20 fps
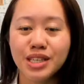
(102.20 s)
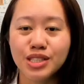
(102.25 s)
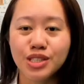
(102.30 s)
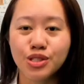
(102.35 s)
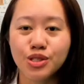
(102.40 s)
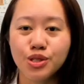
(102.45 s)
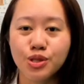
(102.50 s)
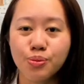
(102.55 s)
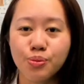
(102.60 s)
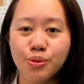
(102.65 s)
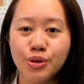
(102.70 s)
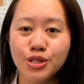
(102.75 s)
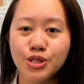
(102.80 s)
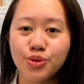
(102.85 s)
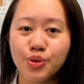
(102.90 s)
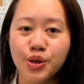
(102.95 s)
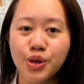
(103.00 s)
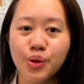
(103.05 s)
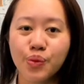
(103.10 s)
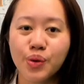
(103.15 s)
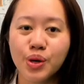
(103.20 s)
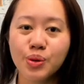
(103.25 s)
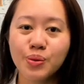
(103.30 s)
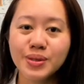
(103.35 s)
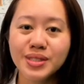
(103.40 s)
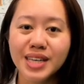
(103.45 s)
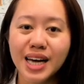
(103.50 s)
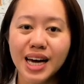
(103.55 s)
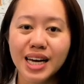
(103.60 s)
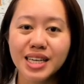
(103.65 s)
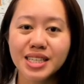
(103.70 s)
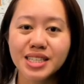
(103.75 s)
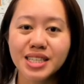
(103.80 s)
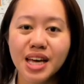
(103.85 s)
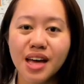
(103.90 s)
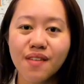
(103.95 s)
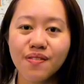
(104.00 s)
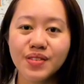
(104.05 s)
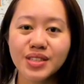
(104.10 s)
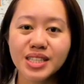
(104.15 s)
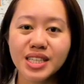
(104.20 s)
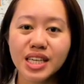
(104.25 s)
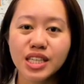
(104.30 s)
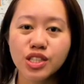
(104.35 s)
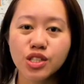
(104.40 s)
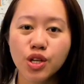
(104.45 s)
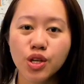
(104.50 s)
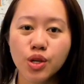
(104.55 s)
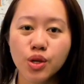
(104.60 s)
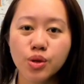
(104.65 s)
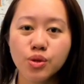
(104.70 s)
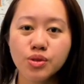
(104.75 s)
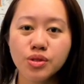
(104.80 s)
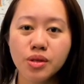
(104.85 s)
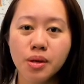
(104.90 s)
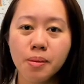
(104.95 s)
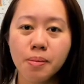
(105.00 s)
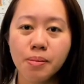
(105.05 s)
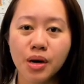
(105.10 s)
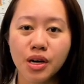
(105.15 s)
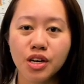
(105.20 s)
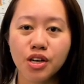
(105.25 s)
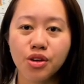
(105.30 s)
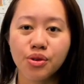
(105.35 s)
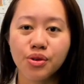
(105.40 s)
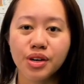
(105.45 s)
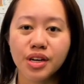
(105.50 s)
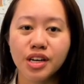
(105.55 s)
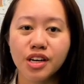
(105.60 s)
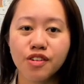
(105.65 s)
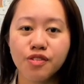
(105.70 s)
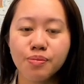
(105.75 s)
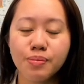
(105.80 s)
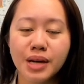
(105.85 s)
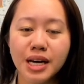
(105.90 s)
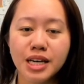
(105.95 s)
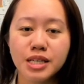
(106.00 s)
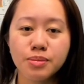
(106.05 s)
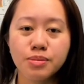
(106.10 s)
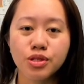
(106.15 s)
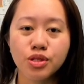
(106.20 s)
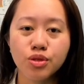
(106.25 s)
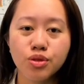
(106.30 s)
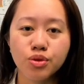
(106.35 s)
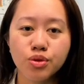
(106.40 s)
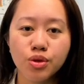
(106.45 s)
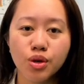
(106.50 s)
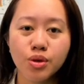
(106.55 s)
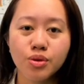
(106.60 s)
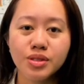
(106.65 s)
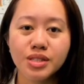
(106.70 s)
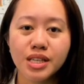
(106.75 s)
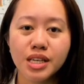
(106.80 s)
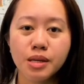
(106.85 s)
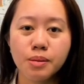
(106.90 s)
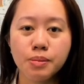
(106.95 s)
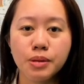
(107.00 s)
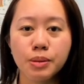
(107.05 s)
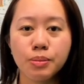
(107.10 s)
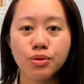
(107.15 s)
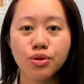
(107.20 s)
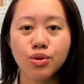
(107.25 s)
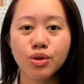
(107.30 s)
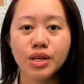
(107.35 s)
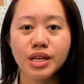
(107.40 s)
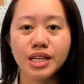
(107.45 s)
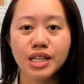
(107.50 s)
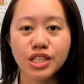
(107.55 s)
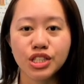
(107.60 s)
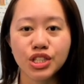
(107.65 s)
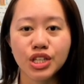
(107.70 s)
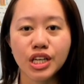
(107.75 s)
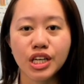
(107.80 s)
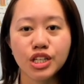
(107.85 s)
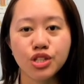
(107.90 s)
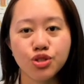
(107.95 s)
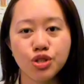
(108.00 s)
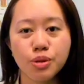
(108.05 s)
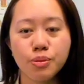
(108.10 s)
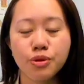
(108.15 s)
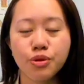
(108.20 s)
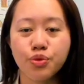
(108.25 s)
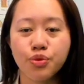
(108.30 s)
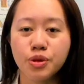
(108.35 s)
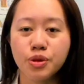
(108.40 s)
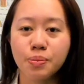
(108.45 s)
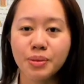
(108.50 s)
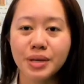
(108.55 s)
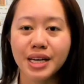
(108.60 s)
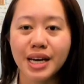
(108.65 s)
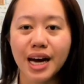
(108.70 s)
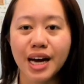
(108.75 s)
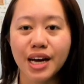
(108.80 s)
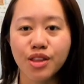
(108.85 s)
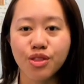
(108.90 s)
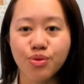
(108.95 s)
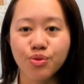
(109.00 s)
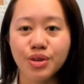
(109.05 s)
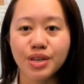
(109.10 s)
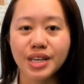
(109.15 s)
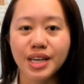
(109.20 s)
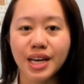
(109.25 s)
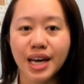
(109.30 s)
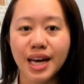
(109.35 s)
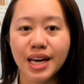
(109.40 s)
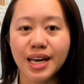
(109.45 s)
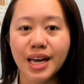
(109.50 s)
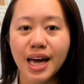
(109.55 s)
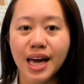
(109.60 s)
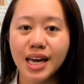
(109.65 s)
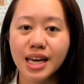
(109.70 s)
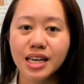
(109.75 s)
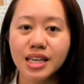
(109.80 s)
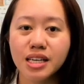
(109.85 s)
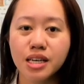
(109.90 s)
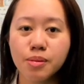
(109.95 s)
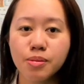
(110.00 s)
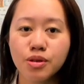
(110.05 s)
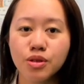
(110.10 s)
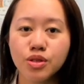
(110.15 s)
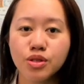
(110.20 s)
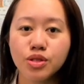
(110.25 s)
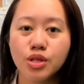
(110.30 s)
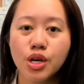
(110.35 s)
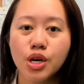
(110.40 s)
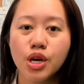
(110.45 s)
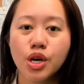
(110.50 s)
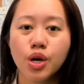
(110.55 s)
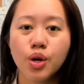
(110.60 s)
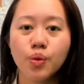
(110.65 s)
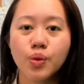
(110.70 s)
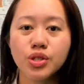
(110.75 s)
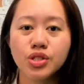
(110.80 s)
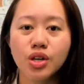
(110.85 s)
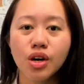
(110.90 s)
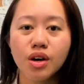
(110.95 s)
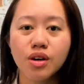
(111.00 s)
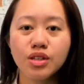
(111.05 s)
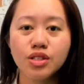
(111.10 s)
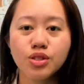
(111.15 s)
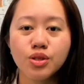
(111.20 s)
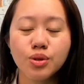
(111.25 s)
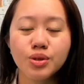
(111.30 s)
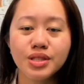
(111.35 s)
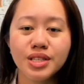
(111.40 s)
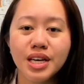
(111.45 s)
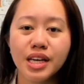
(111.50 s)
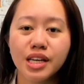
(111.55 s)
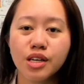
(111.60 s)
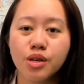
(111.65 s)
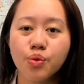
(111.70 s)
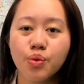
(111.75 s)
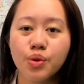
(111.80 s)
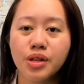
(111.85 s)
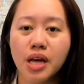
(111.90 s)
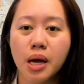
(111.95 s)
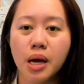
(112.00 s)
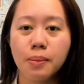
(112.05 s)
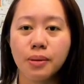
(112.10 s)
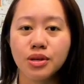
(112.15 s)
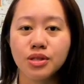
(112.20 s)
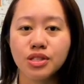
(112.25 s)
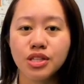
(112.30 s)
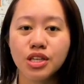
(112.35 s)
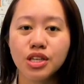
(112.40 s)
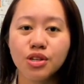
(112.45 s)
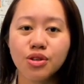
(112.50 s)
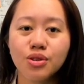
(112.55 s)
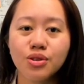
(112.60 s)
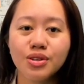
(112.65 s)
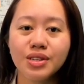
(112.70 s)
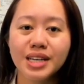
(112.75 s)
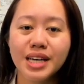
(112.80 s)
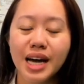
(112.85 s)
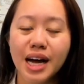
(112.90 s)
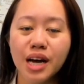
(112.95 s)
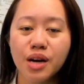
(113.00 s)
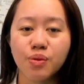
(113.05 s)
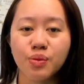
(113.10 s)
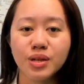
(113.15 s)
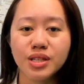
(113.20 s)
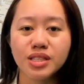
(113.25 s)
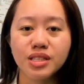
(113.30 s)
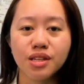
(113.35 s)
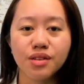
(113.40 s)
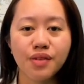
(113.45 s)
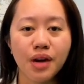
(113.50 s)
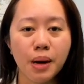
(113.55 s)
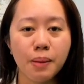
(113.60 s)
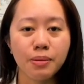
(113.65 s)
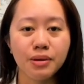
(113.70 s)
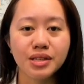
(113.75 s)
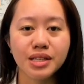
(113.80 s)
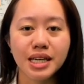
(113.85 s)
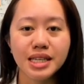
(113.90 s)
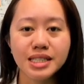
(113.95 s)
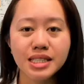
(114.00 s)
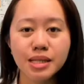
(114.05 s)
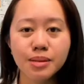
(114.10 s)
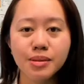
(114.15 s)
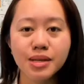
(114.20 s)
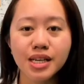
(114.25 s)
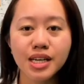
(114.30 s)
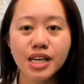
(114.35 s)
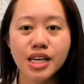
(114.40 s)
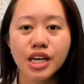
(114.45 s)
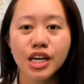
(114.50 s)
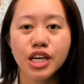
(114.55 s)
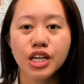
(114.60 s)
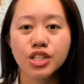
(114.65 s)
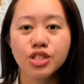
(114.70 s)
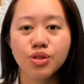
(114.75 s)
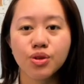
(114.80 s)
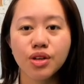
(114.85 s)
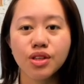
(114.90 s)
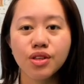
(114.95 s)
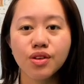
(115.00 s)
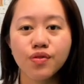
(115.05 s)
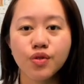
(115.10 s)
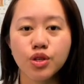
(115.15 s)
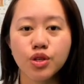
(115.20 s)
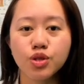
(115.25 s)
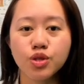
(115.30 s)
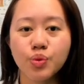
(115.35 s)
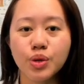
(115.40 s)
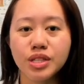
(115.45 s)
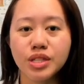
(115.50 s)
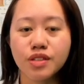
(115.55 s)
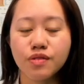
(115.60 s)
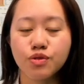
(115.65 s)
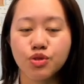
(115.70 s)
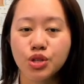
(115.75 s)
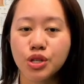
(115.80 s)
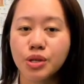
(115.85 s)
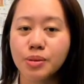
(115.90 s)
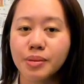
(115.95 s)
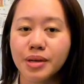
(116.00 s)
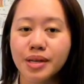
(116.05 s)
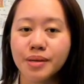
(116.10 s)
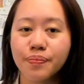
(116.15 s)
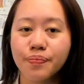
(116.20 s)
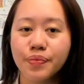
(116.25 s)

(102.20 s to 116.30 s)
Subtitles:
2.21 was added to emphasize close monitoring of plasma glucose in people initiating treatment with PI3Ka inhibitors, which are associated with a particularly high risk of hyperglycemia during the first weeks of treatment.